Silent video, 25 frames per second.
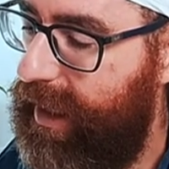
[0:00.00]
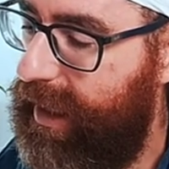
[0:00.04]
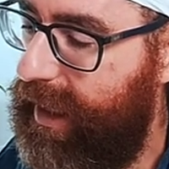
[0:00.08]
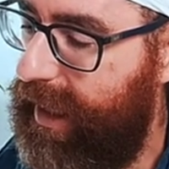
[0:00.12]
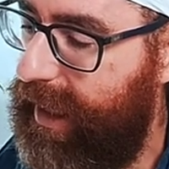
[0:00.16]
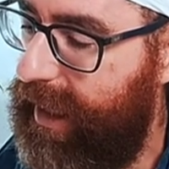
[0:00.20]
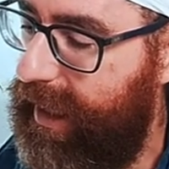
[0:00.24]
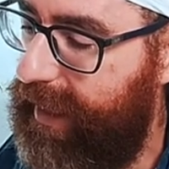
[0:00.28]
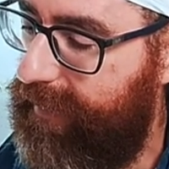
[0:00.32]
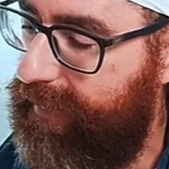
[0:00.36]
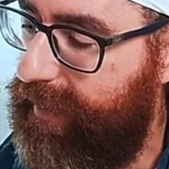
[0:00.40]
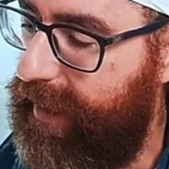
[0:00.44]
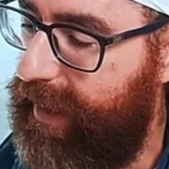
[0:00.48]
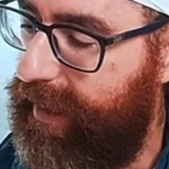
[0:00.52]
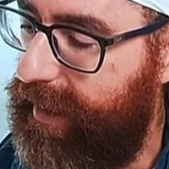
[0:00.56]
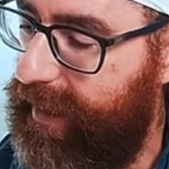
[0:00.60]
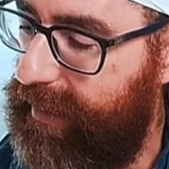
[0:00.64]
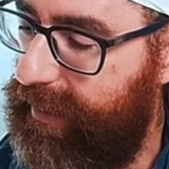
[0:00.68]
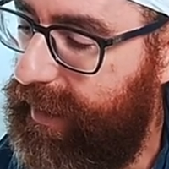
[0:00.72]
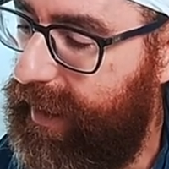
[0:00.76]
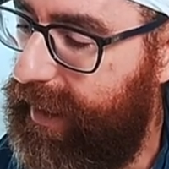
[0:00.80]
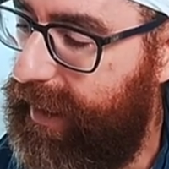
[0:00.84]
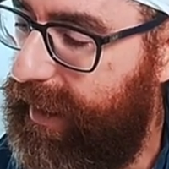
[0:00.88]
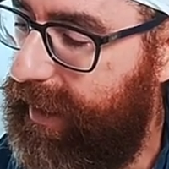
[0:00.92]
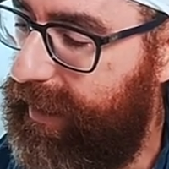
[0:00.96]

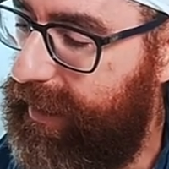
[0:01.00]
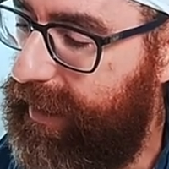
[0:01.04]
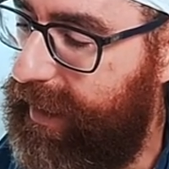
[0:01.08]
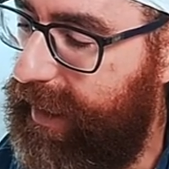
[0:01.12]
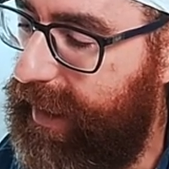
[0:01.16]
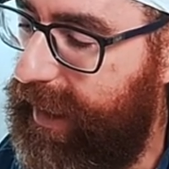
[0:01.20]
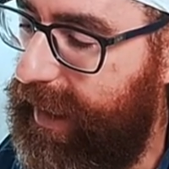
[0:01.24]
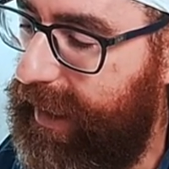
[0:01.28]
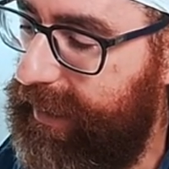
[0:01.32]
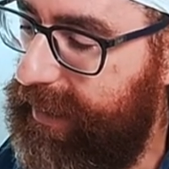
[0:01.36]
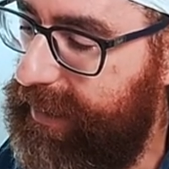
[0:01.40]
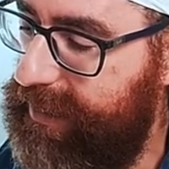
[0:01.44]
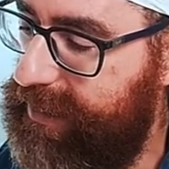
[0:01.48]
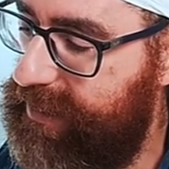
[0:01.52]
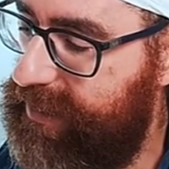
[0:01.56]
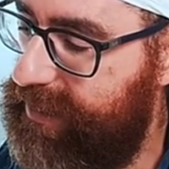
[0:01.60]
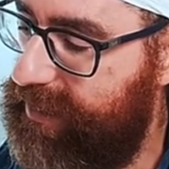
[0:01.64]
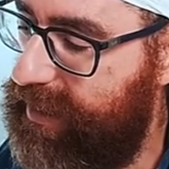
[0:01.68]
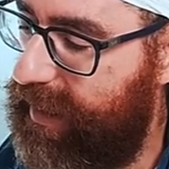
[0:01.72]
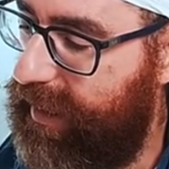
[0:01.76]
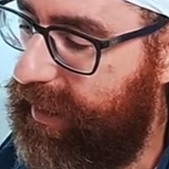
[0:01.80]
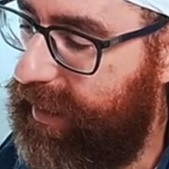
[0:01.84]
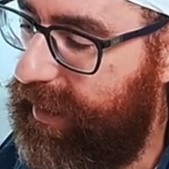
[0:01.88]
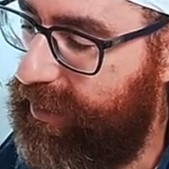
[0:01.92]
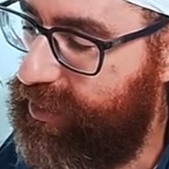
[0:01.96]
It's
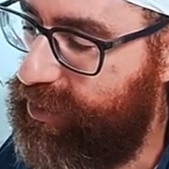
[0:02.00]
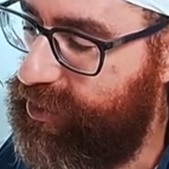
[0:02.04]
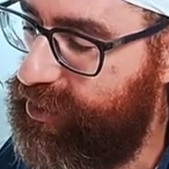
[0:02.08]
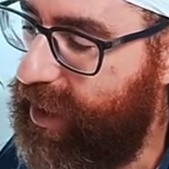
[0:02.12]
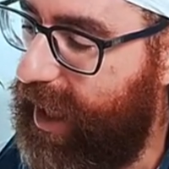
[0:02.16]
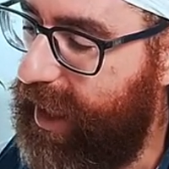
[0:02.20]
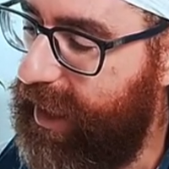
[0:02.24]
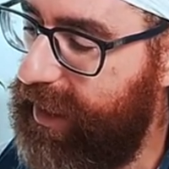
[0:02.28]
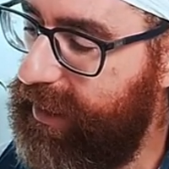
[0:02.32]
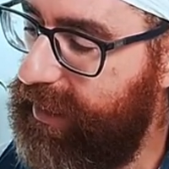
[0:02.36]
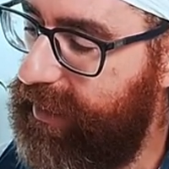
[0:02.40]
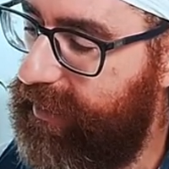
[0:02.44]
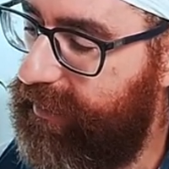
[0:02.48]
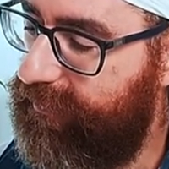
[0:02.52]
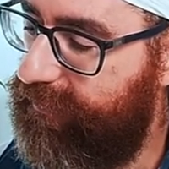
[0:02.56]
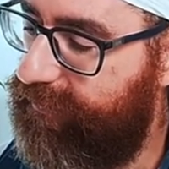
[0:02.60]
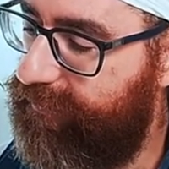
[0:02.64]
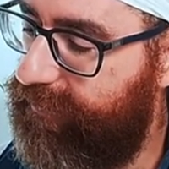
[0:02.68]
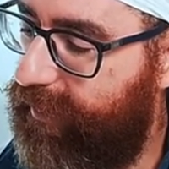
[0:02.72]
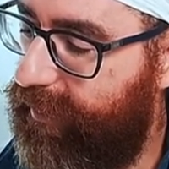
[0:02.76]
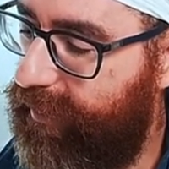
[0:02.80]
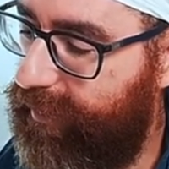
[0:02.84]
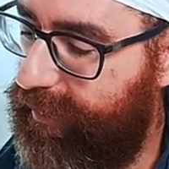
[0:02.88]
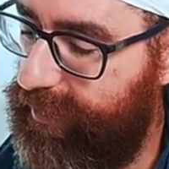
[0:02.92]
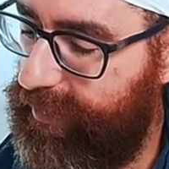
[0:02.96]
shining
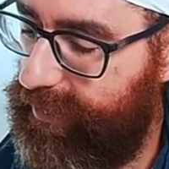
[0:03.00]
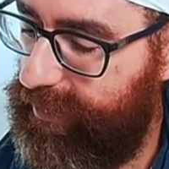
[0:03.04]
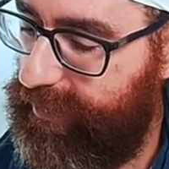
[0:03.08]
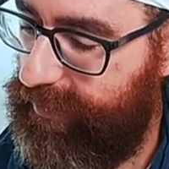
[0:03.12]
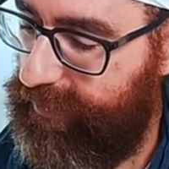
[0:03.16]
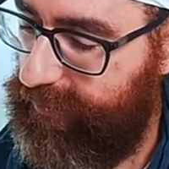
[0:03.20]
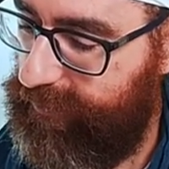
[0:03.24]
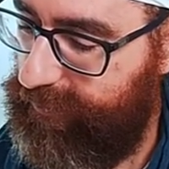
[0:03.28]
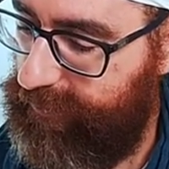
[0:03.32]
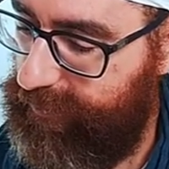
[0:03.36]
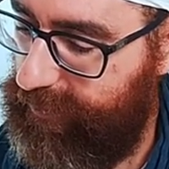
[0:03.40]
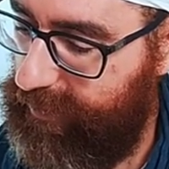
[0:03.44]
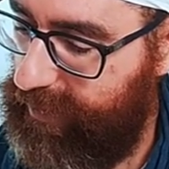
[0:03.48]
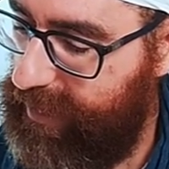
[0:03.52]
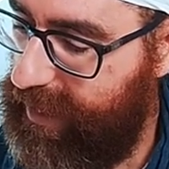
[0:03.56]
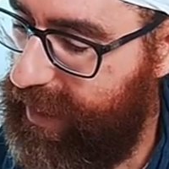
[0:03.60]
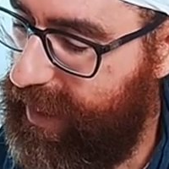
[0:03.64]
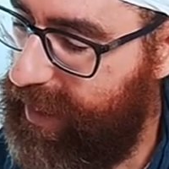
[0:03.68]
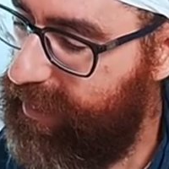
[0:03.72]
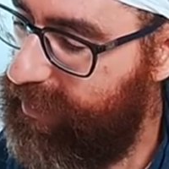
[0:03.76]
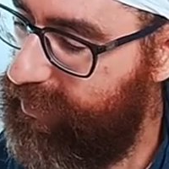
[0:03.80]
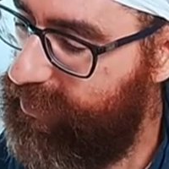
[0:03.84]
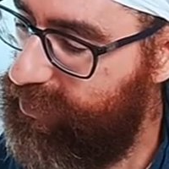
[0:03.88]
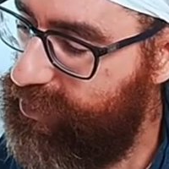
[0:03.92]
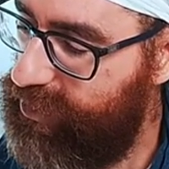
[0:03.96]
forth,
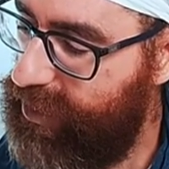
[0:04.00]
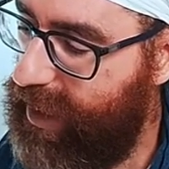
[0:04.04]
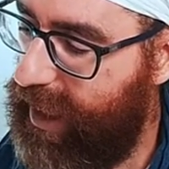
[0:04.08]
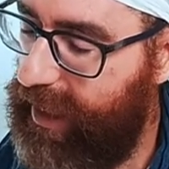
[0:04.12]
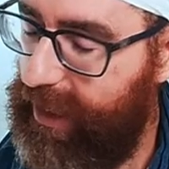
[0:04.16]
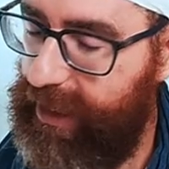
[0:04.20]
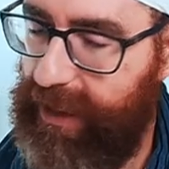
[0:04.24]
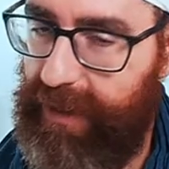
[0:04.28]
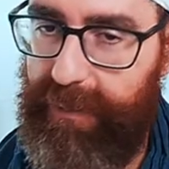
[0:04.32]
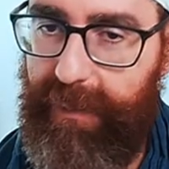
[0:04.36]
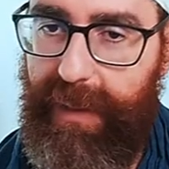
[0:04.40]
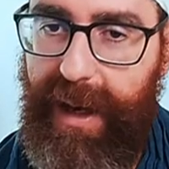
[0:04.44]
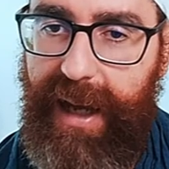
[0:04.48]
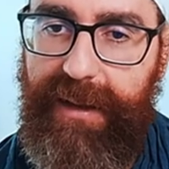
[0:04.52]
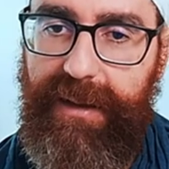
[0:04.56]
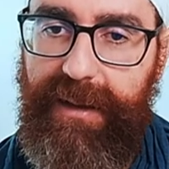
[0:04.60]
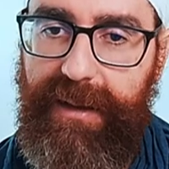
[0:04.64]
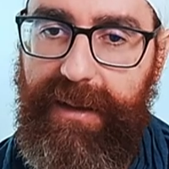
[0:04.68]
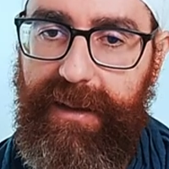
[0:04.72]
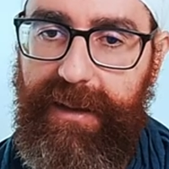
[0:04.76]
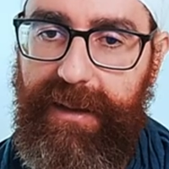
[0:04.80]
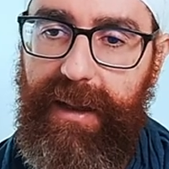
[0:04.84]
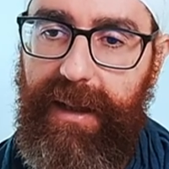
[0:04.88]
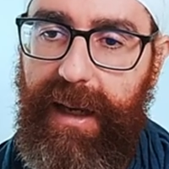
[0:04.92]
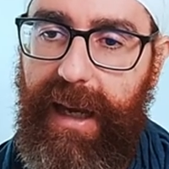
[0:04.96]
yeah, shining
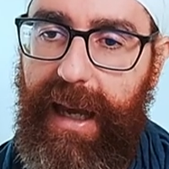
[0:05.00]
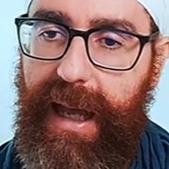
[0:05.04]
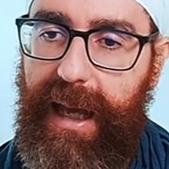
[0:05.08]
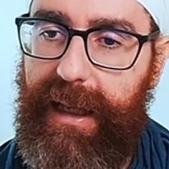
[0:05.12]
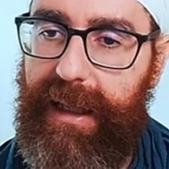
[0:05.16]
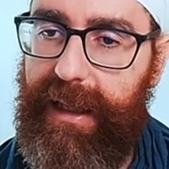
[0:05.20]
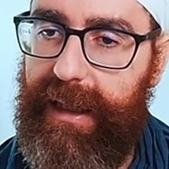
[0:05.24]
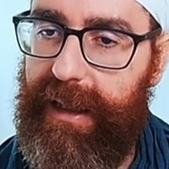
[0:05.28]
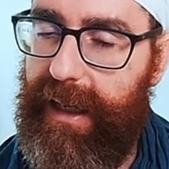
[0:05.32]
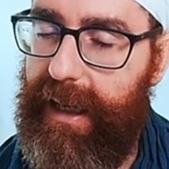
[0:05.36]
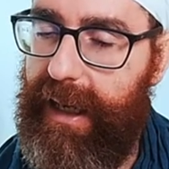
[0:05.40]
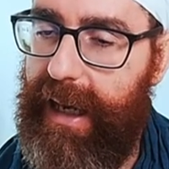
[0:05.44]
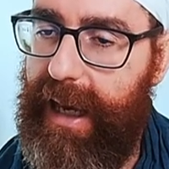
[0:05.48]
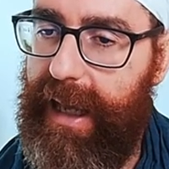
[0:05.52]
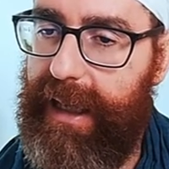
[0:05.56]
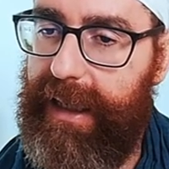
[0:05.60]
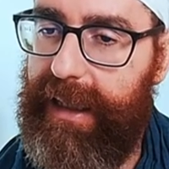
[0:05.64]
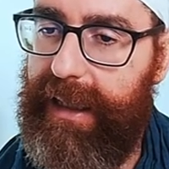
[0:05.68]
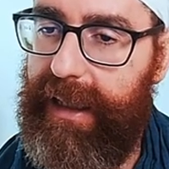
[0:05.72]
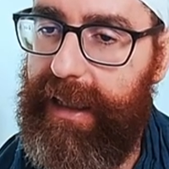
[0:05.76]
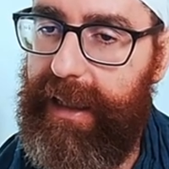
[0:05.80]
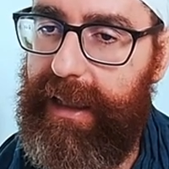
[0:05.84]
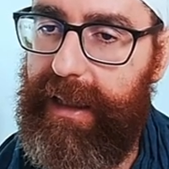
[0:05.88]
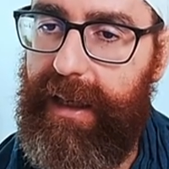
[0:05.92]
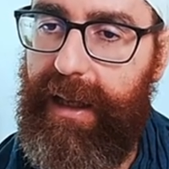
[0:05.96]
bhāti,
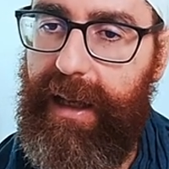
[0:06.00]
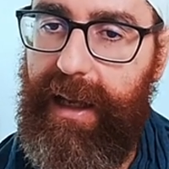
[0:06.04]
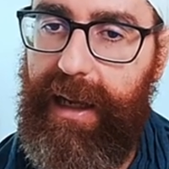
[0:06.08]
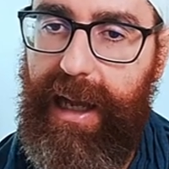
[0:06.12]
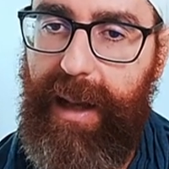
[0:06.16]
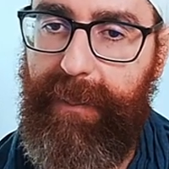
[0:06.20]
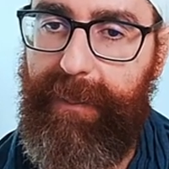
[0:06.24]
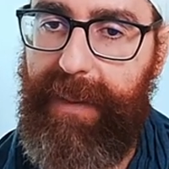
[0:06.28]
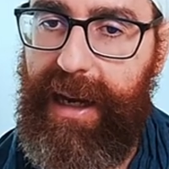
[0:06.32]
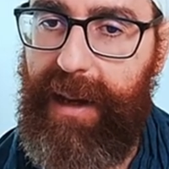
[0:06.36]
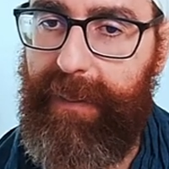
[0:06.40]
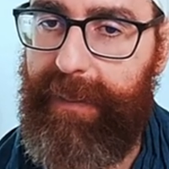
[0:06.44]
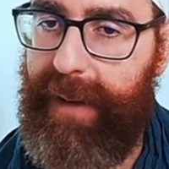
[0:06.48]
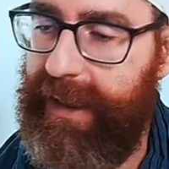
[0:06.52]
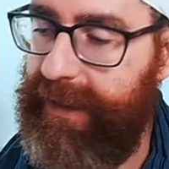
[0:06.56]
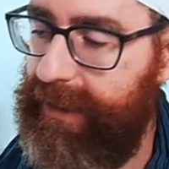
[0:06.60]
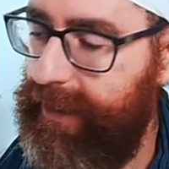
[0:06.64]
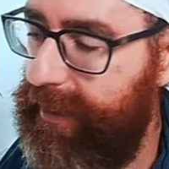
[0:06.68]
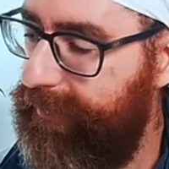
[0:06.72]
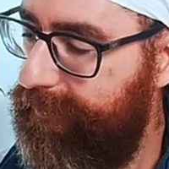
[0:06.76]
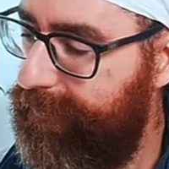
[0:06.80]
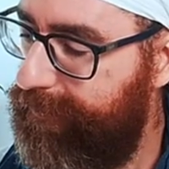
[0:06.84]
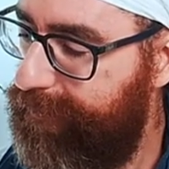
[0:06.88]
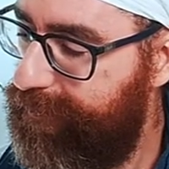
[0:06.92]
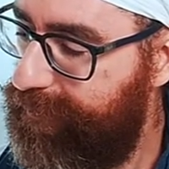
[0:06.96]
like in
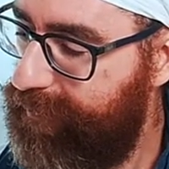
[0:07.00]
kapalabhāti,